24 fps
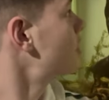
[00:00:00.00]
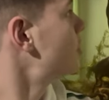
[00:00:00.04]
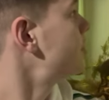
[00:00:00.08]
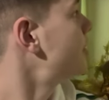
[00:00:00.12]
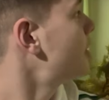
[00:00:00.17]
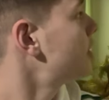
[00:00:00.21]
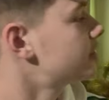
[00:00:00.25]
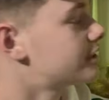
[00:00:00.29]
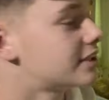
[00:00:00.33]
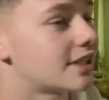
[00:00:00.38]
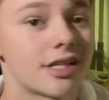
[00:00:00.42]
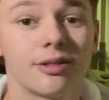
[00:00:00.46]
are
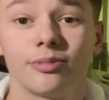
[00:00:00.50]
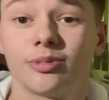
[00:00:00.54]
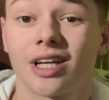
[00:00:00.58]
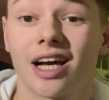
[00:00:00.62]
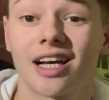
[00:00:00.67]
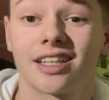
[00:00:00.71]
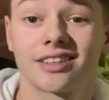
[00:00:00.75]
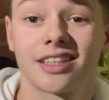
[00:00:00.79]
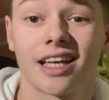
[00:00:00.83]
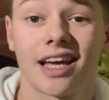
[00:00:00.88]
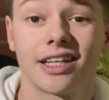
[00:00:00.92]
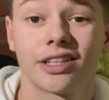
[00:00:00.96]
about the same
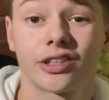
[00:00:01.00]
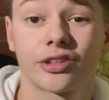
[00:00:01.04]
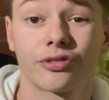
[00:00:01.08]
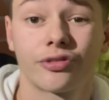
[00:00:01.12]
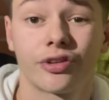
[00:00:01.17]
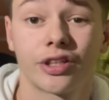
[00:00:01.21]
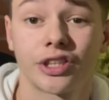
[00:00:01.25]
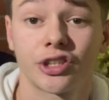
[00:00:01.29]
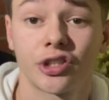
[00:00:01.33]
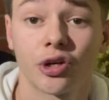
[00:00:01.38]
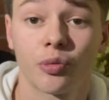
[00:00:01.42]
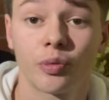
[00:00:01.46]
size as the angel
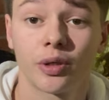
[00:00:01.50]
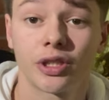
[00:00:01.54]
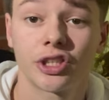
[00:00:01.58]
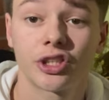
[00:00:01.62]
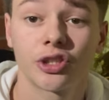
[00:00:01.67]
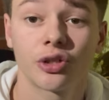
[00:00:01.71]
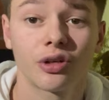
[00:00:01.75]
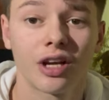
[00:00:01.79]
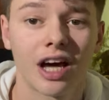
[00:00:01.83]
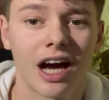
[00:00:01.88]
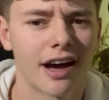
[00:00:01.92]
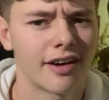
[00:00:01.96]
fish, so we
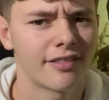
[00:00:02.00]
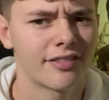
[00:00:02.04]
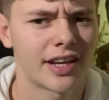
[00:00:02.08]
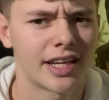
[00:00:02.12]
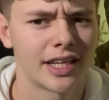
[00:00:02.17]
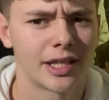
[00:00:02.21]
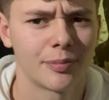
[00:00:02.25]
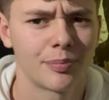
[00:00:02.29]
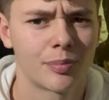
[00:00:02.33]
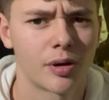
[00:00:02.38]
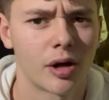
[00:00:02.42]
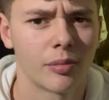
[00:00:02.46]
shouldn't have
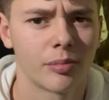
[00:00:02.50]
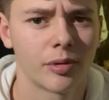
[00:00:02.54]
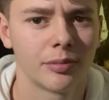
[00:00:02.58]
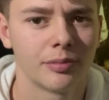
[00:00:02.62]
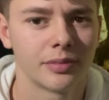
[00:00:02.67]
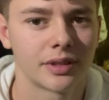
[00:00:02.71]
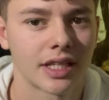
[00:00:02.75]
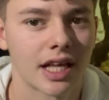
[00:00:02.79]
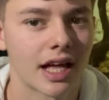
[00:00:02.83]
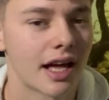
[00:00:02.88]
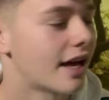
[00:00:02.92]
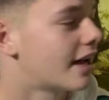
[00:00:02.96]
any
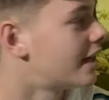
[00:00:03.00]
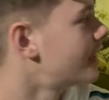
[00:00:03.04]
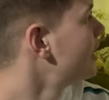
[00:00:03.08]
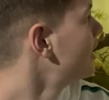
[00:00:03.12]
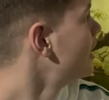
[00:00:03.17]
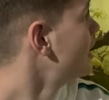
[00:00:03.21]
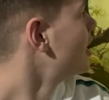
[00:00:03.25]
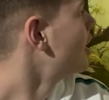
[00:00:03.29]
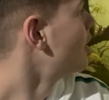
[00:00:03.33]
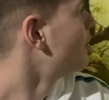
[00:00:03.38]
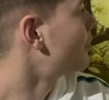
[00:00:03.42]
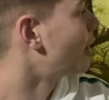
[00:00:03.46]
problems there.
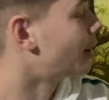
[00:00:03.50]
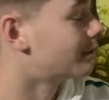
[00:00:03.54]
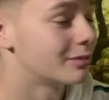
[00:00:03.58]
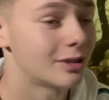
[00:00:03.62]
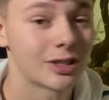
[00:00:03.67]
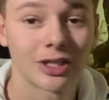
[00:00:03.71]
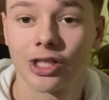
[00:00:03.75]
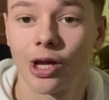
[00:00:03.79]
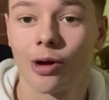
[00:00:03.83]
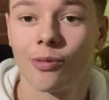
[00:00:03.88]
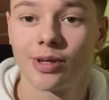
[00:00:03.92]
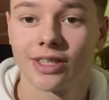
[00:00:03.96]
But I'm
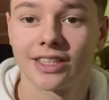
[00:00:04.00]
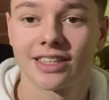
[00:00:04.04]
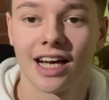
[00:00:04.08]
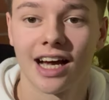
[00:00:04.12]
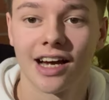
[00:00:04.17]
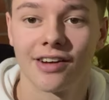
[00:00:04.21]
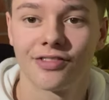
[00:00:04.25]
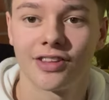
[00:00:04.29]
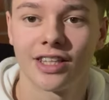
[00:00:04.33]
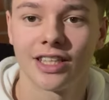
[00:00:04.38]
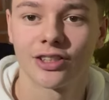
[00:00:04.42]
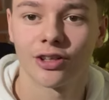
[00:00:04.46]
so
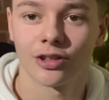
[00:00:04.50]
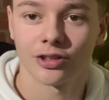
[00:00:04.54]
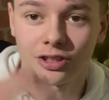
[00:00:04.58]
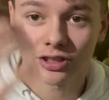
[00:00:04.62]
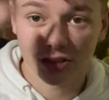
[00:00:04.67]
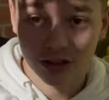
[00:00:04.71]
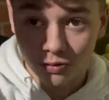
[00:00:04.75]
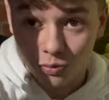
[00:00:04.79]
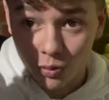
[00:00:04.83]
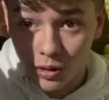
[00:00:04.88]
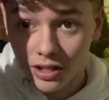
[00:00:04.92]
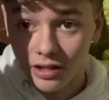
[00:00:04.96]
excited for these
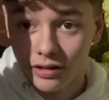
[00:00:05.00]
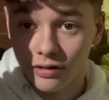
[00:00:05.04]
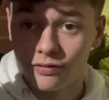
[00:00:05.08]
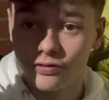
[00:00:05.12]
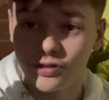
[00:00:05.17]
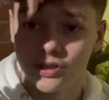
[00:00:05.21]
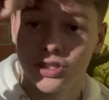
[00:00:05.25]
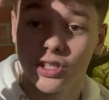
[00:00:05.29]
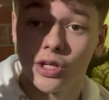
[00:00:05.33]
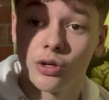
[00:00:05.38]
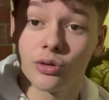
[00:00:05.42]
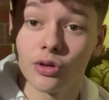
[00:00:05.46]
Oscars. I've wanted them
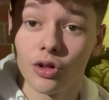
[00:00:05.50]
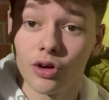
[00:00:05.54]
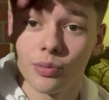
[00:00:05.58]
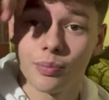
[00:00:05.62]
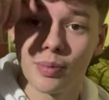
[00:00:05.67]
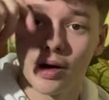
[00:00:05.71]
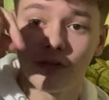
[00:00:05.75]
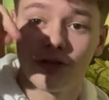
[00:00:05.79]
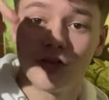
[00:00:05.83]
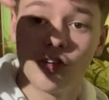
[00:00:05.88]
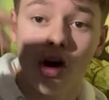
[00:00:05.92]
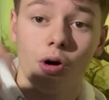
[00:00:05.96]
for so long,
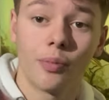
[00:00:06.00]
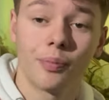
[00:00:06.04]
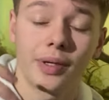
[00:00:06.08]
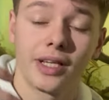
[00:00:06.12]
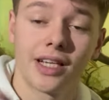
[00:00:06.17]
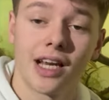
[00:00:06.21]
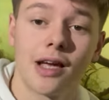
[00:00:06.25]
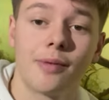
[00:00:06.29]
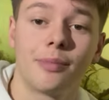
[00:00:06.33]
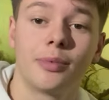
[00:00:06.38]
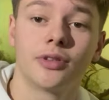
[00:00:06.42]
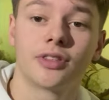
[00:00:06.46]
but I've not
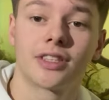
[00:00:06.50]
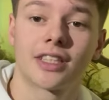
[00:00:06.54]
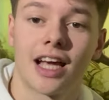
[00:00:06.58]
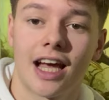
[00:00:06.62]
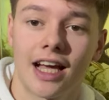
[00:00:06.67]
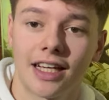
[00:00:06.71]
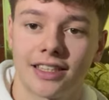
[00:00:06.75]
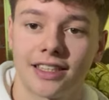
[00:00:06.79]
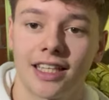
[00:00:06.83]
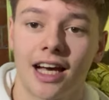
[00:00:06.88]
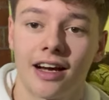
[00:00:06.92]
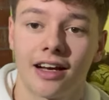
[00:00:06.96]
been able to get
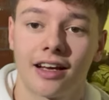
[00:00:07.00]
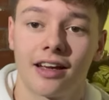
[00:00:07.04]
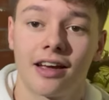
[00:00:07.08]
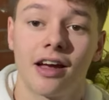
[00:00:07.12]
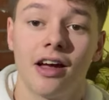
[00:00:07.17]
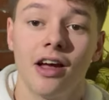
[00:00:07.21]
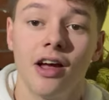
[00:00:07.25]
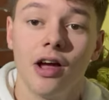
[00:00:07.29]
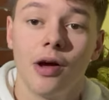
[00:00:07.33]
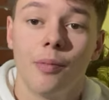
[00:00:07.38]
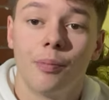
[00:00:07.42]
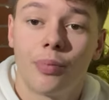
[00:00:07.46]
a tank.
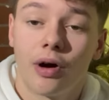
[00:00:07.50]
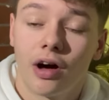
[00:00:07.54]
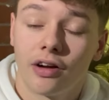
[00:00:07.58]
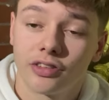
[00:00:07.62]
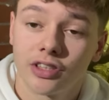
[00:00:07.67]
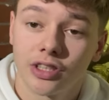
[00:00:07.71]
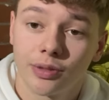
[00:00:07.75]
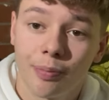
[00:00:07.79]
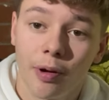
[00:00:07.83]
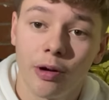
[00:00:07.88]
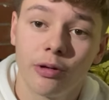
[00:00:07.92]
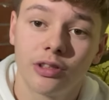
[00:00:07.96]
But I
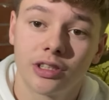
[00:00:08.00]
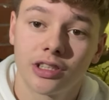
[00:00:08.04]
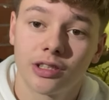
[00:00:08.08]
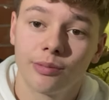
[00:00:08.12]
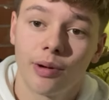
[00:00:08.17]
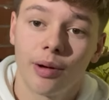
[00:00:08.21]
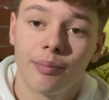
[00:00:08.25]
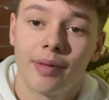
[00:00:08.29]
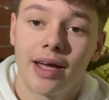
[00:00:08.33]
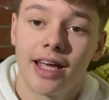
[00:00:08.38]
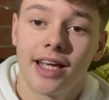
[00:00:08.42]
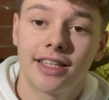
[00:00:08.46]
spoke to
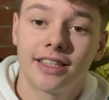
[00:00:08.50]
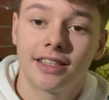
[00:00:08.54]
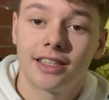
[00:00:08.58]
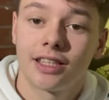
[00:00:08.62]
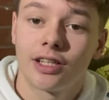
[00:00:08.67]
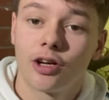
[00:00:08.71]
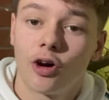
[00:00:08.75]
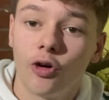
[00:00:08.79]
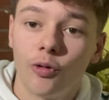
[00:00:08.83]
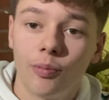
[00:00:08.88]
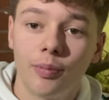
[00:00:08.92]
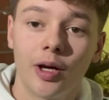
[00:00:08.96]
my mate. He
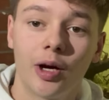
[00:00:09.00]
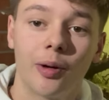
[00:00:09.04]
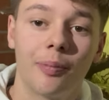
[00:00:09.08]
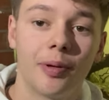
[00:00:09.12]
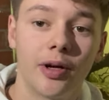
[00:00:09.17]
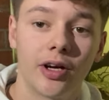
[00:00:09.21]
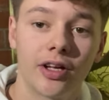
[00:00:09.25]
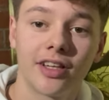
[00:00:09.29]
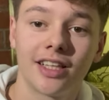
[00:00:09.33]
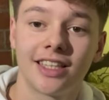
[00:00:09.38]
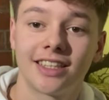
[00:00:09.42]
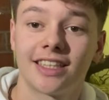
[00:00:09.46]
called me up
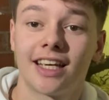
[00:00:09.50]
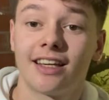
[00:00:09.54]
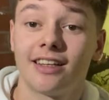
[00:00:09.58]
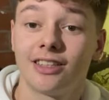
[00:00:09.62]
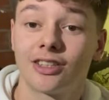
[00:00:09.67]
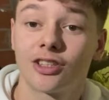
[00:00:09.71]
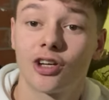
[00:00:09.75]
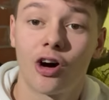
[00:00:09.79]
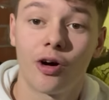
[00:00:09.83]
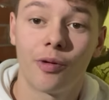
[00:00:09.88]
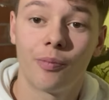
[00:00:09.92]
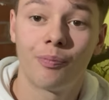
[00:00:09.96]
earlier saying
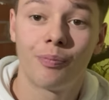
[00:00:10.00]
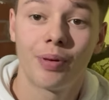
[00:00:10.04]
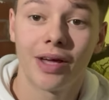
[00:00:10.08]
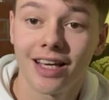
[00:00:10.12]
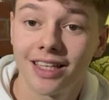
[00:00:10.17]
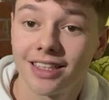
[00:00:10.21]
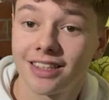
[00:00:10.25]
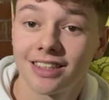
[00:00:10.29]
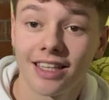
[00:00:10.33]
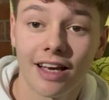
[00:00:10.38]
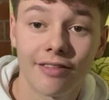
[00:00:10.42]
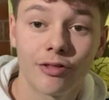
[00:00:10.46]
he's got a
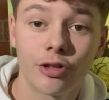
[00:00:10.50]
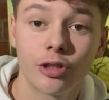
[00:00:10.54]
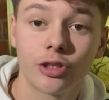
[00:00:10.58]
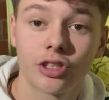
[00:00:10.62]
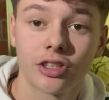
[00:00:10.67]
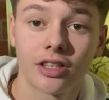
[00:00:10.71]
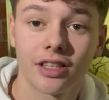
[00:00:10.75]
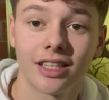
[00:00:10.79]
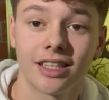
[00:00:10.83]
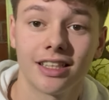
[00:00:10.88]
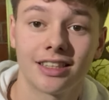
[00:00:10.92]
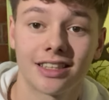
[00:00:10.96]
big 700
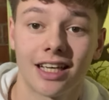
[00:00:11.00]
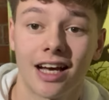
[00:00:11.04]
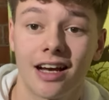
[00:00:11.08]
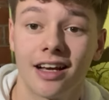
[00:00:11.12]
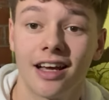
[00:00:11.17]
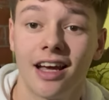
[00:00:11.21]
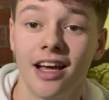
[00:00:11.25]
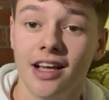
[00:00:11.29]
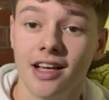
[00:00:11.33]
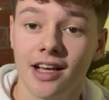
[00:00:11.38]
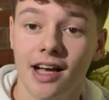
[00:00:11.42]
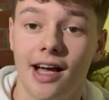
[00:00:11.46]
litre
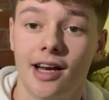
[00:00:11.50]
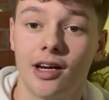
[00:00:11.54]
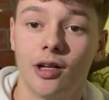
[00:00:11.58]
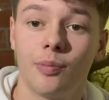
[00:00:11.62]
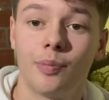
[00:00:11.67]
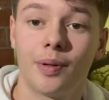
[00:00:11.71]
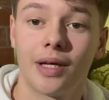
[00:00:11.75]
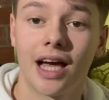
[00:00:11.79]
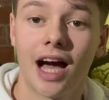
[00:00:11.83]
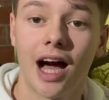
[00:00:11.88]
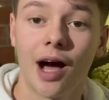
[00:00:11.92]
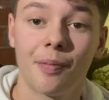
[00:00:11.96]
tank, and he'd
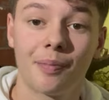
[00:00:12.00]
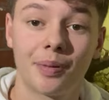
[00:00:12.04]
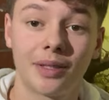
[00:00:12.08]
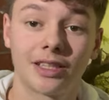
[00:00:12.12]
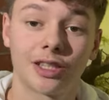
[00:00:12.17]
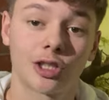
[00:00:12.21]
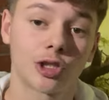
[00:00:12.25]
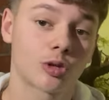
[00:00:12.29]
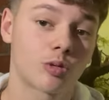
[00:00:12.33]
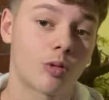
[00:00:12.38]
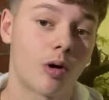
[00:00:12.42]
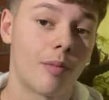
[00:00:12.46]
be happy
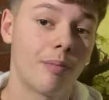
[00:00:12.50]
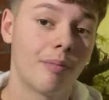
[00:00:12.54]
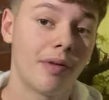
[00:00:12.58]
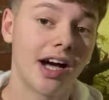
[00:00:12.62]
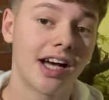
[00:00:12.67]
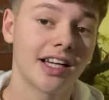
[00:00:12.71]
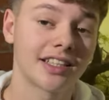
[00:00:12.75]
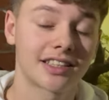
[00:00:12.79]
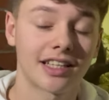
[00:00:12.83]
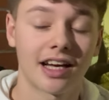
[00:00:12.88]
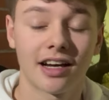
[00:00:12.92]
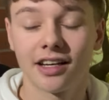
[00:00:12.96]
to swap
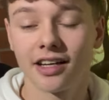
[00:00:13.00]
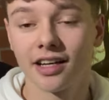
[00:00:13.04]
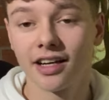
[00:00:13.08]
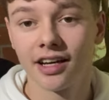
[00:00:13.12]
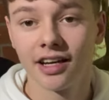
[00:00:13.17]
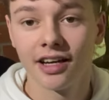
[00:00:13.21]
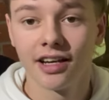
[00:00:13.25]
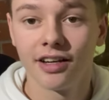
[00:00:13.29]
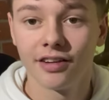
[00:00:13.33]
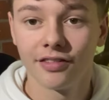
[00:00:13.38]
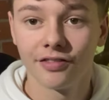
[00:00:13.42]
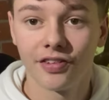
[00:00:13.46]
my tank
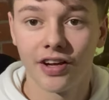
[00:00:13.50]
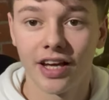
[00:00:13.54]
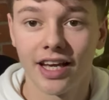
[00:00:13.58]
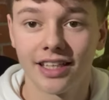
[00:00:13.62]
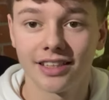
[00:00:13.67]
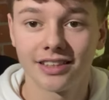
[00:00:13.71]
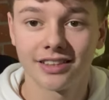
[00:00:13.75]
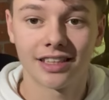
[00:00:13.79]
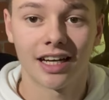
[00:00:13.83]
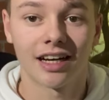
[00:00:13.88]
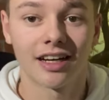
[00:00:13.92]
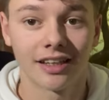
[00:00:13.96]
for
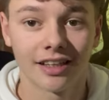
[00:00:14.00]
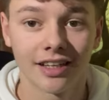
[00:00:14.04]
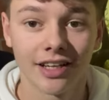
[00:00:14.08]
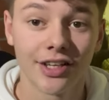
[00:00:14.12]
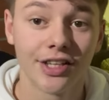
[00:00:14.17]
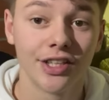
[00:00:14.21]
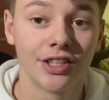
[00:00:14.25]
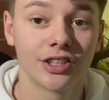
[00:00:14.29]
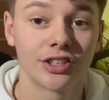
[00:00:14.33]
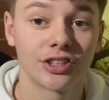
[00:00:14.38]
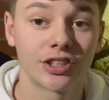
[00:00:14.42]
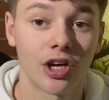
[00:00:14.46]
his tank,
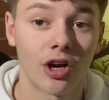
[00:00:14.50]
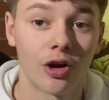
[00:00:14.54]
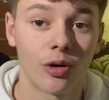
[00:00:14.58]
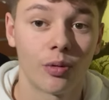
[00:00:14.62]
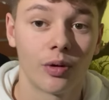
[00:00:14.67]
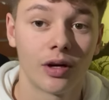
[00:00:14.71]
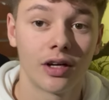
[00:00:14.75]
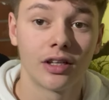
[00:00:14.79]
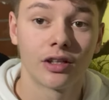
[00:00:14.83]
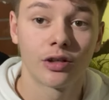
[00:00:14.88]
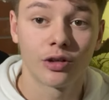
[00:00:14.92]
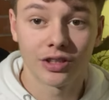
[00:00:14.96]
so
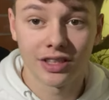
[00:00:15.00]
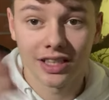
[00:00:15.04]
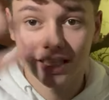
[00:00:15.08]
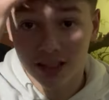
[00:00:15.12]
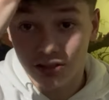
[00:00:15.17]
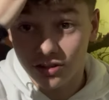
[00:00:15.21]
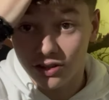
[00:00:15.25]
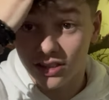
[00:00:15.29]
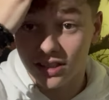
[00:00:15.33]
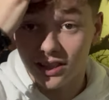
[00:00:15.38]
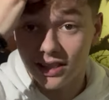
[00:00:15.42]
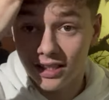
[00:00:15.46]
because he
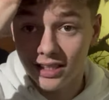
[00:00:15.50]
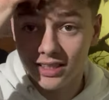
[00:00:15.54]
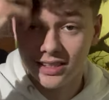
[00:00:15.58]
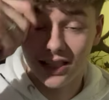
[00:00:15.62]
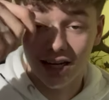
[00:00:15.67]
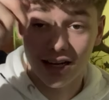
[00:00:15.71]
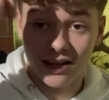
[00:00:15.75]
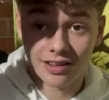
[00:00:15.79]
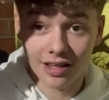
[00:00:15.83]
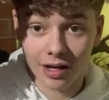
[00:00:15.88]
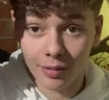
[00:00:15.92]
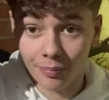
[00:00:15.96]
doesn't need a
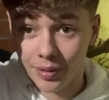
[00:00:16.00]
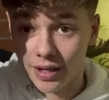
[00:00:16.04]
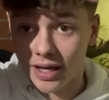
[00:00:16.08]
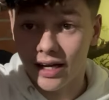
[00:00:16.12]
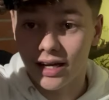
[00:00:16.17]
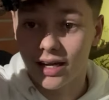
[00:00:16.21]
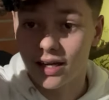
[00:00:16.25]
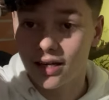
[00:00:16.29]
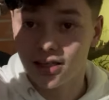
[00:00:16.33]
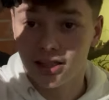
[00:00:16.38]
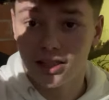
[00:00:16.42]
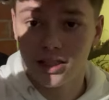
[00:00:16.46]
tank that
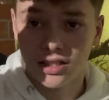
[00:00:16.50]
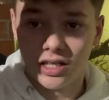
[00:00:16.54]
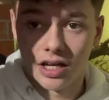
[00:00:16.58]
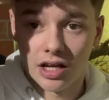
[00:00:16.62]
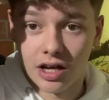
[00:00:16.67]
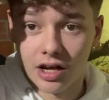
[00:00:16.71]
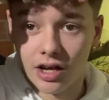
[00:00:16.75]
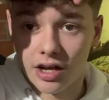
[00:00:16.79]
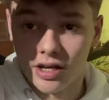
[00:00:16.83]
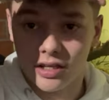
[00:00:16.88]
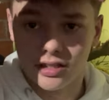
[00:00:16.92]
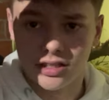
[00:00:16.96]
big,
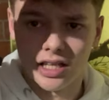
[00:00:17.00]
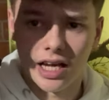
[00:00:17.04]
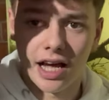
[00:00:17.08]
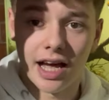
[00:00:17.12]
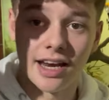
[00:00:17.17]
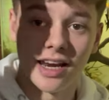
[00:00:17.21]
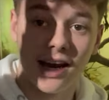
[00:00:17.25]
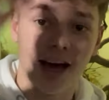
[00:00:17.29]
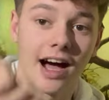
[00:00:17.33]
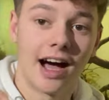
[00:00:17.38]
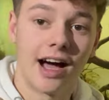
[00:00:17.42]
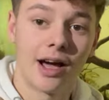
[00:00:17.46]

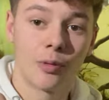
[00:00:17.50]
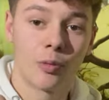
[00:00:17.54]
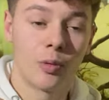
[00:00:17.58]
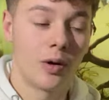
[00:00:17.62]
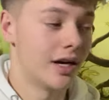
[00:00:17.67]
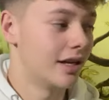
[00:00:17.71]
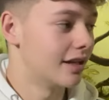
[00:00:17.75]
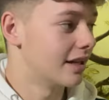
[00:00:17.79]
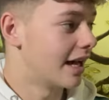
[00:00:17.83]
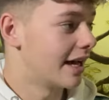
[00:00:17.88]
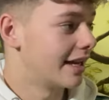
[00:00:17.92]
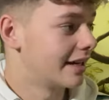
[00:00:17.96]
and I
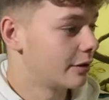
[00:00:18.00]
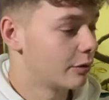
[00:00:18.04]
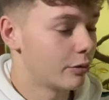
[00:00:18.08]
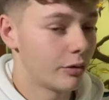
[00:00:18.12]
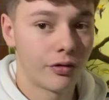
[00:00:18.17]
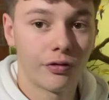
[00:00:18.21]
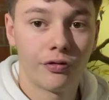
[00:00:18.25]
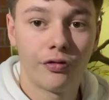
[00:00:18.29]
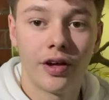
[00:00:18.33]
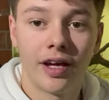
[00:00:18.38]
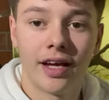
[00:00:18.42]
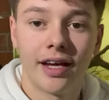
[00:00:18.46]
will, and it will
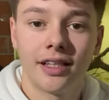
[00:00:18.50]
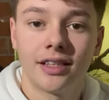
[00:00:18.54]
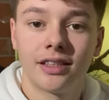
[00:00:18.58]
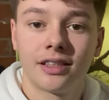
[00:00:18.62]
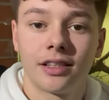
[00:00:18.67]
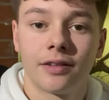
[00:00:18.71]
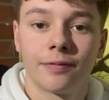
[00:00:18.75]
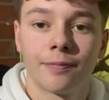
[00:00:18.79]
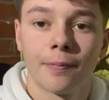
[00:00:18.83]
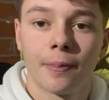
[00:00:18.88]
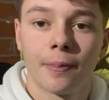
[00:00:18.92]
fit